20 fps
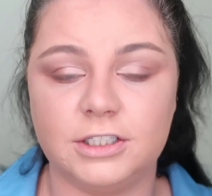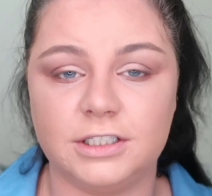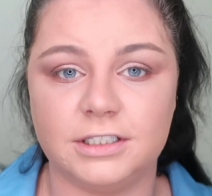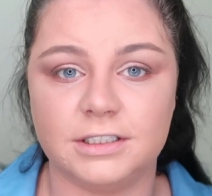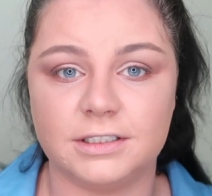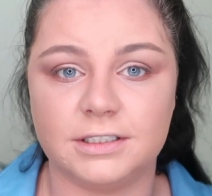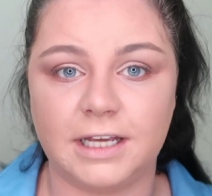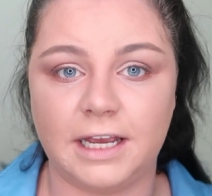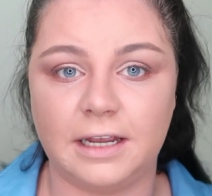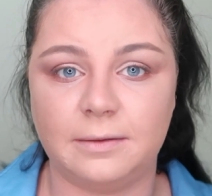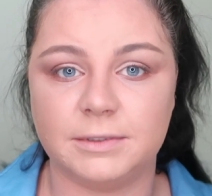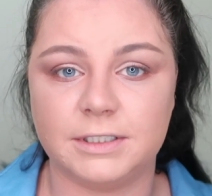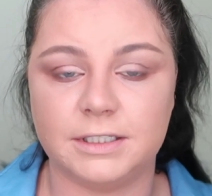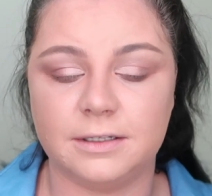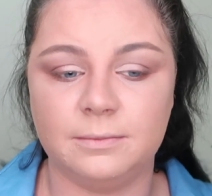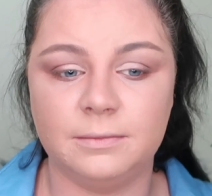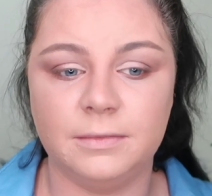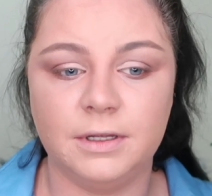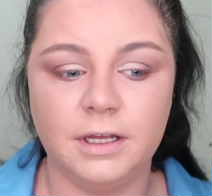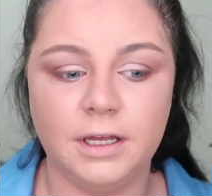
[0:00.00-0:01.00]
She just keeps
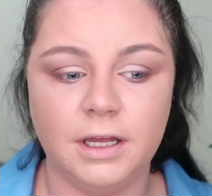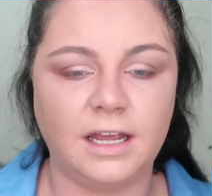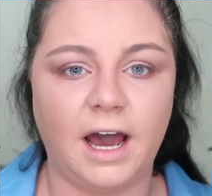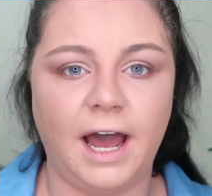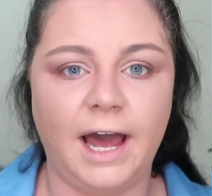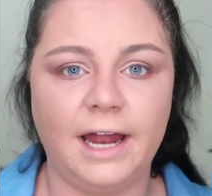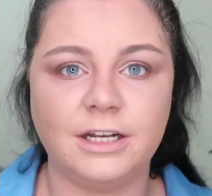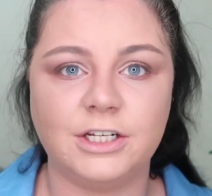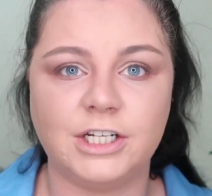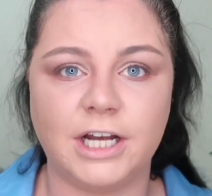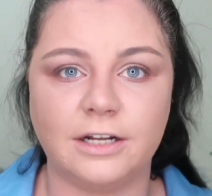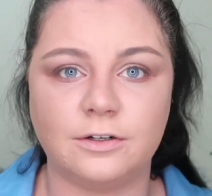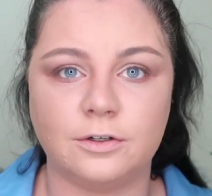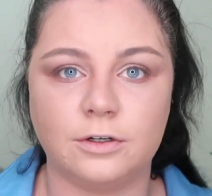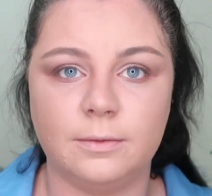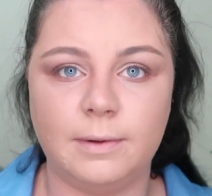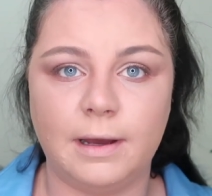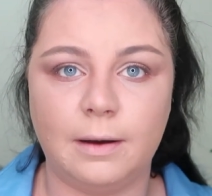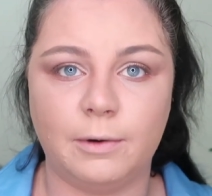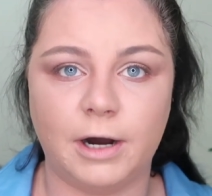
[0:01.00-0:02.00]
them. Yeah, I had a chat to
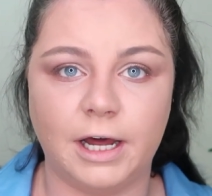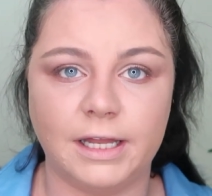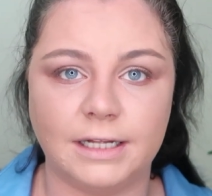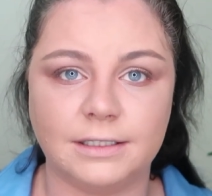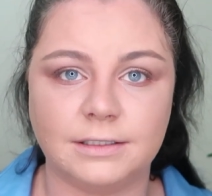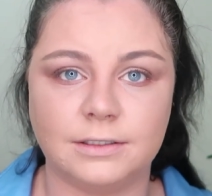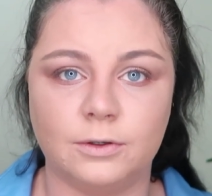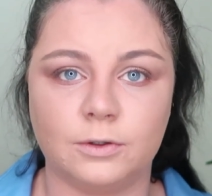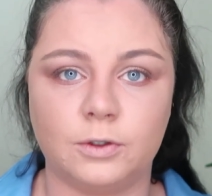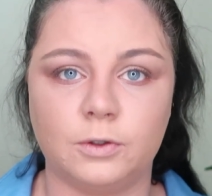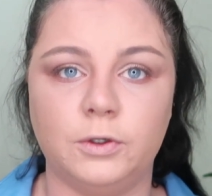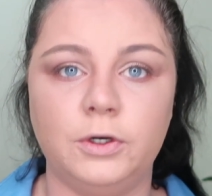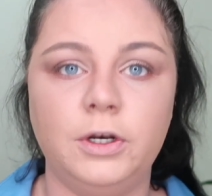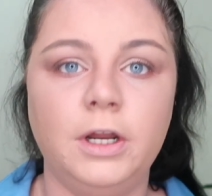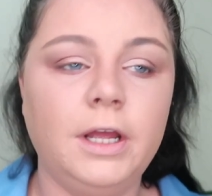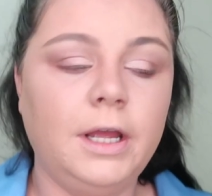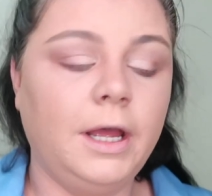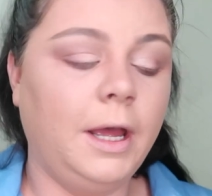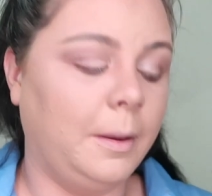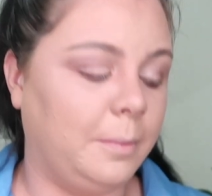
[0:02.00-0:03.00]
her about why that's not good.
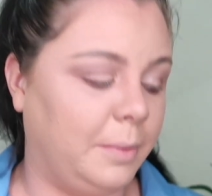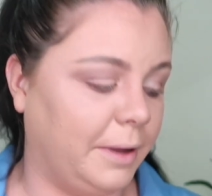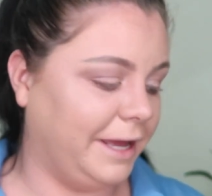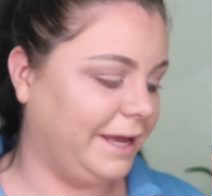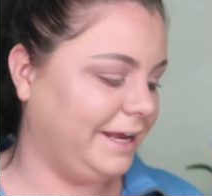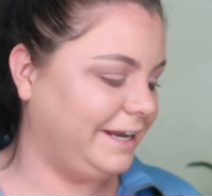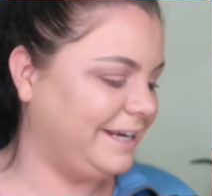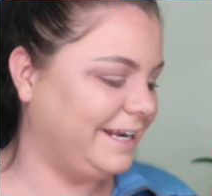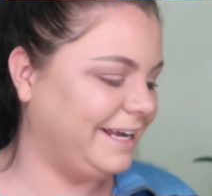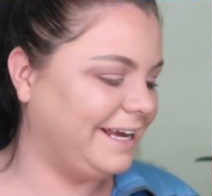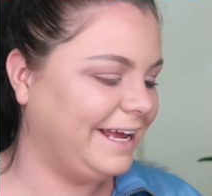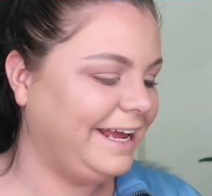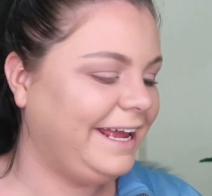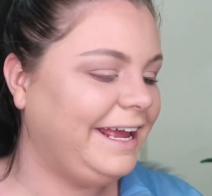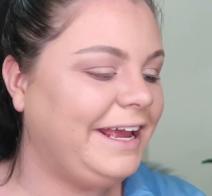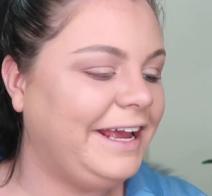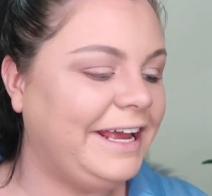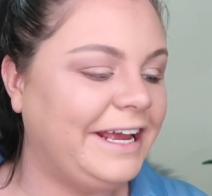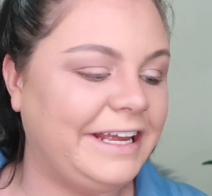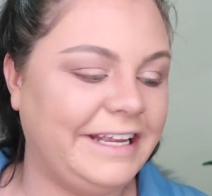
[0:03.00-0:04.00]
But
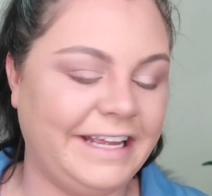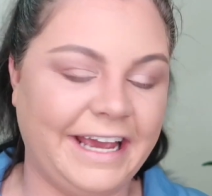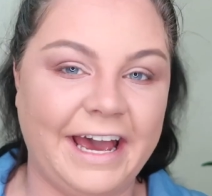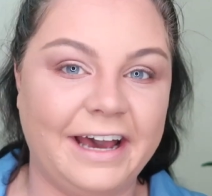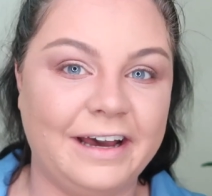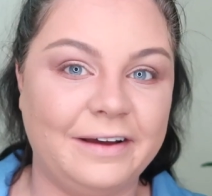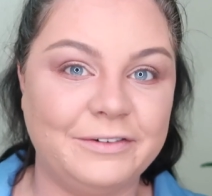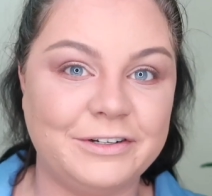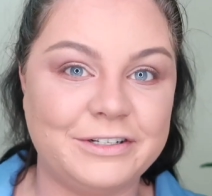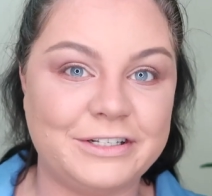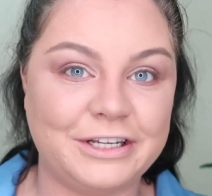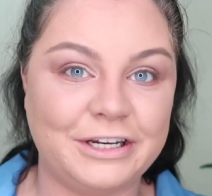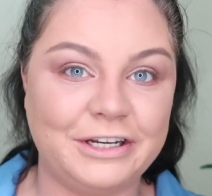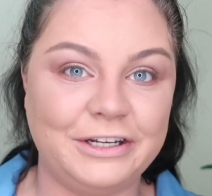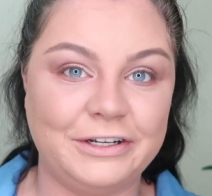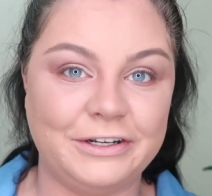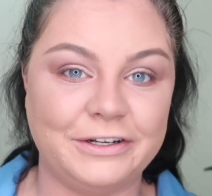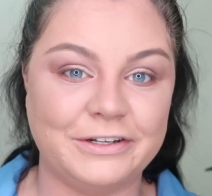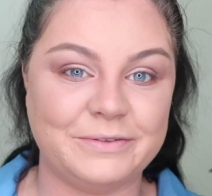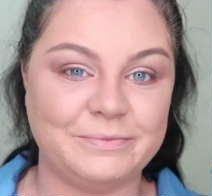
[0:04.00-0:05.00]
yeah, I'm just going
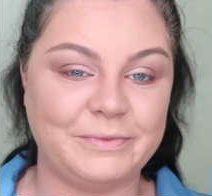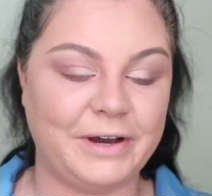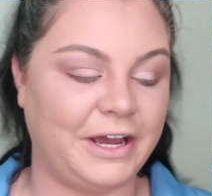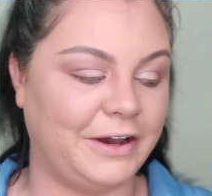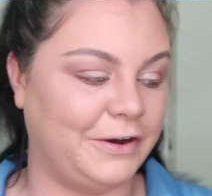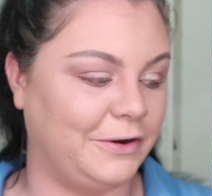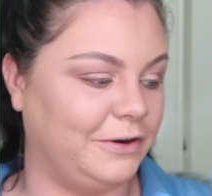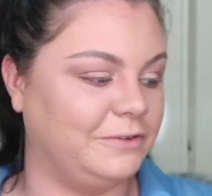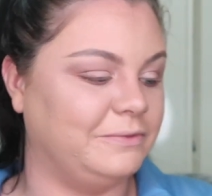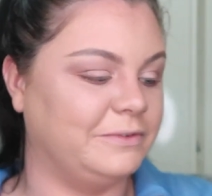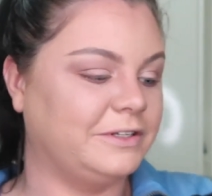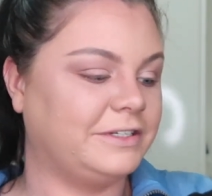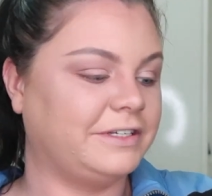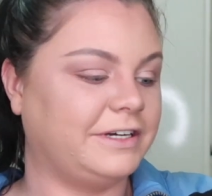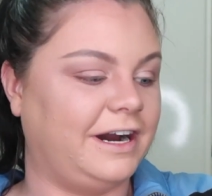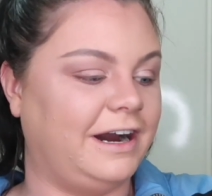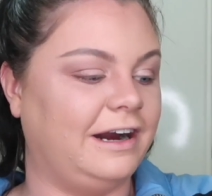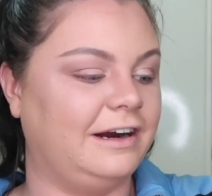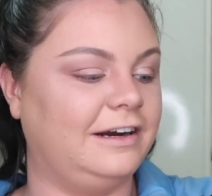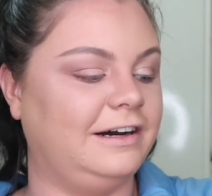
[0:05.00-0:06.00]
to use my own
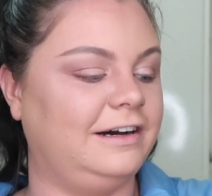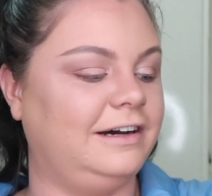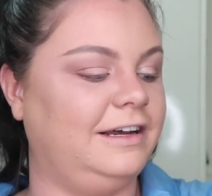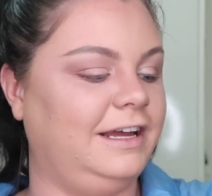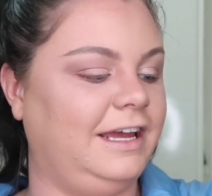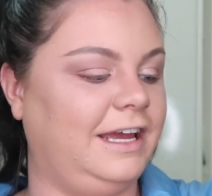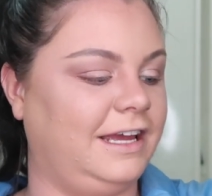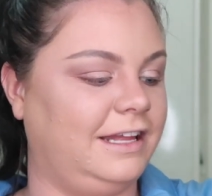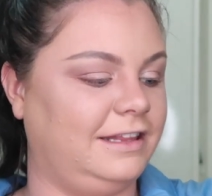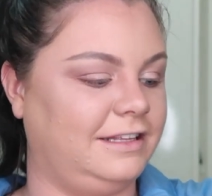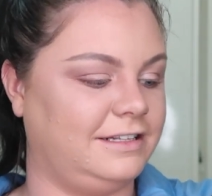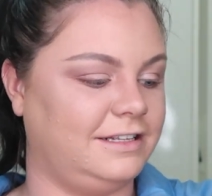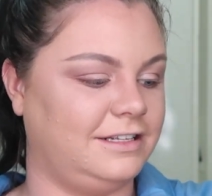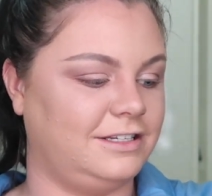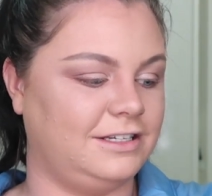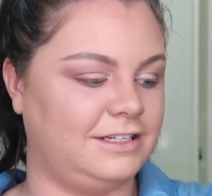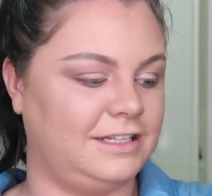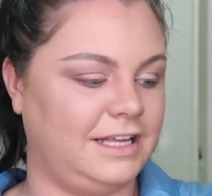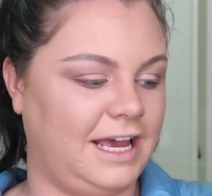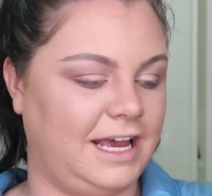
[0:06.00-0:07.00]
mascara, and this is
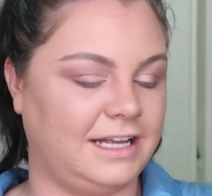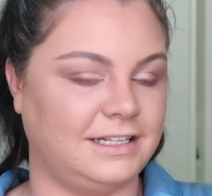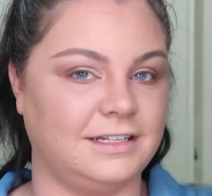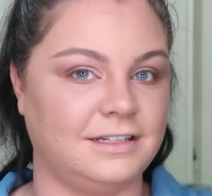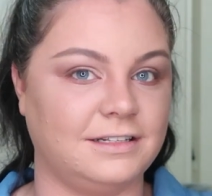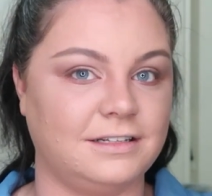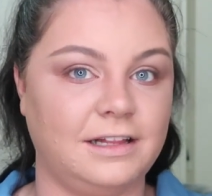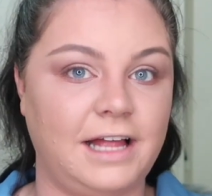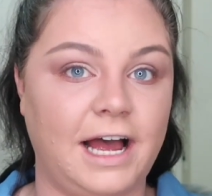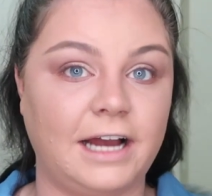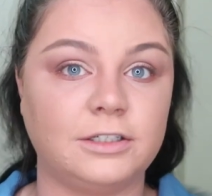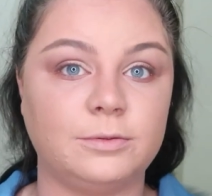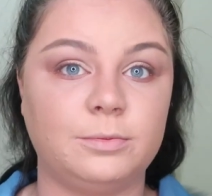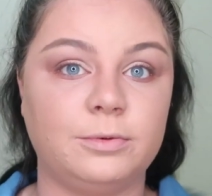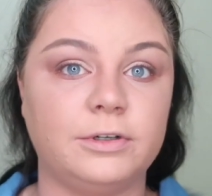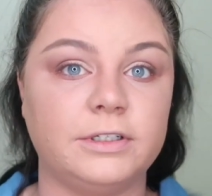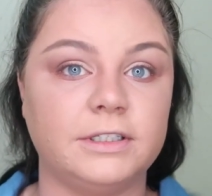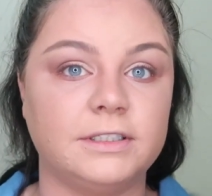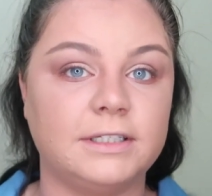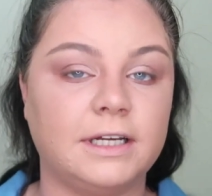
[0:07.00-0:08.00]
just the Essence Lash
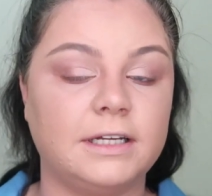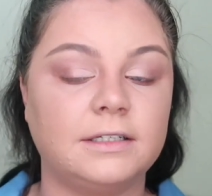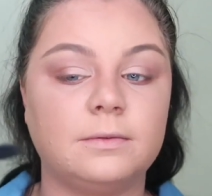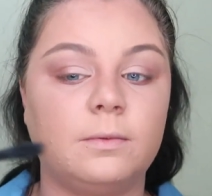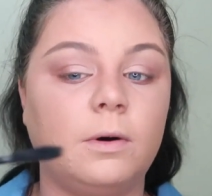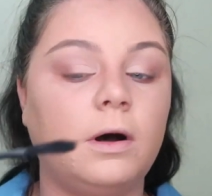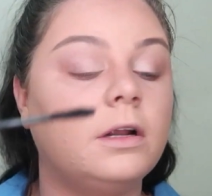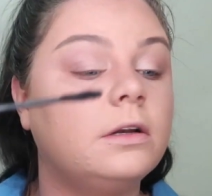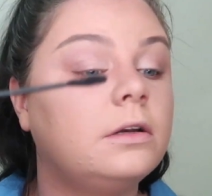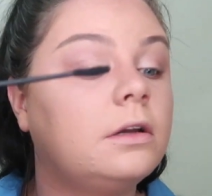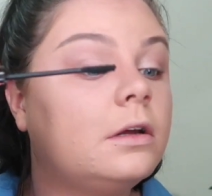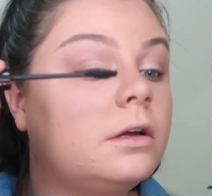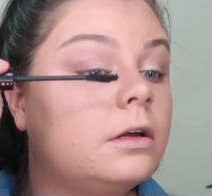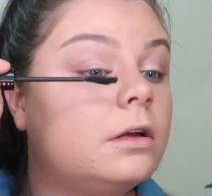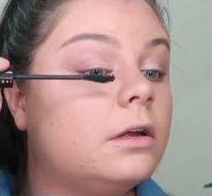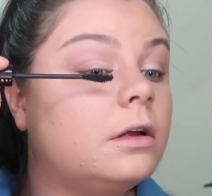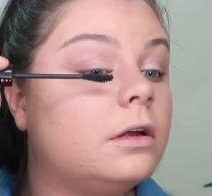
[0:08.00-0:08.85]
Princess one.